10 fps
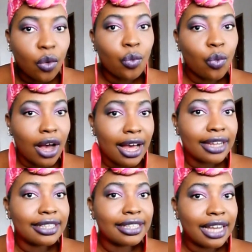
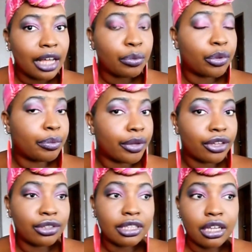Why not prepare
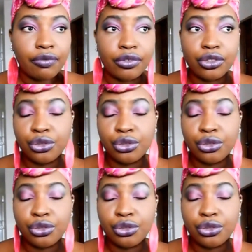yourself for your